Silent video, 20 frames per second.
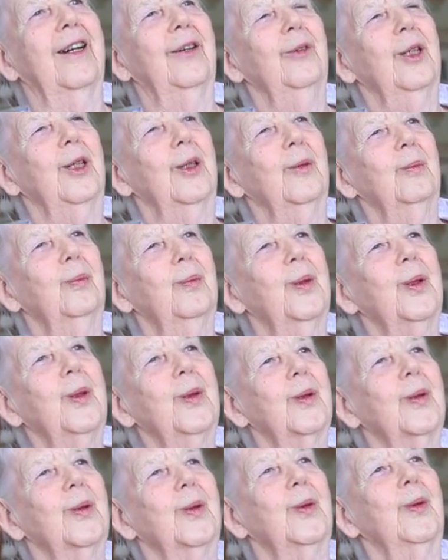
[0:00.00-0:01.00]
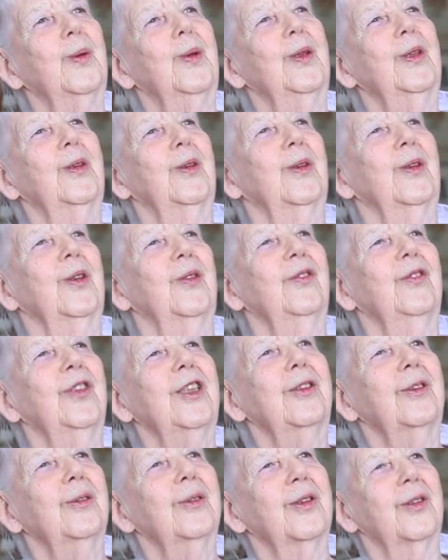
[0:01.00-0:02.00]
we could put all the sort of
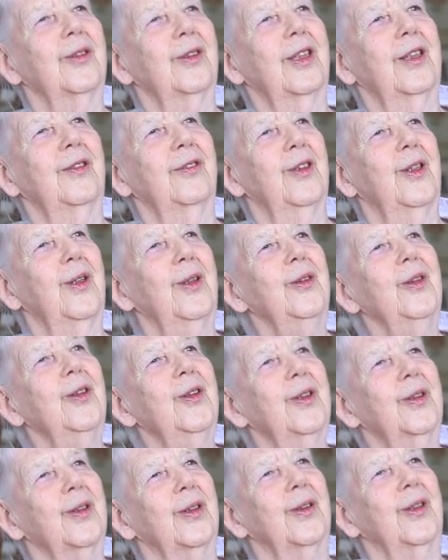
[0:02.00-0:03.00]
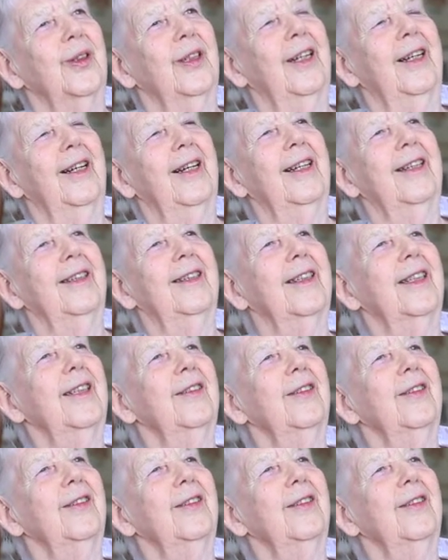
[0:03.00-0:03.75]
visual stuff onto to give